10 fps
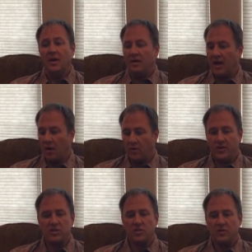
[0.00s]
Now,
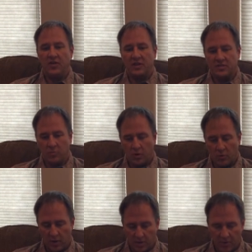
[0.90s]
eventually, if he gets to the point
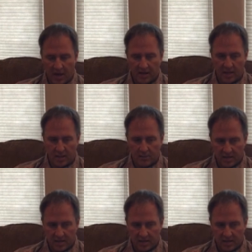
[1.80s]
where you're petting him,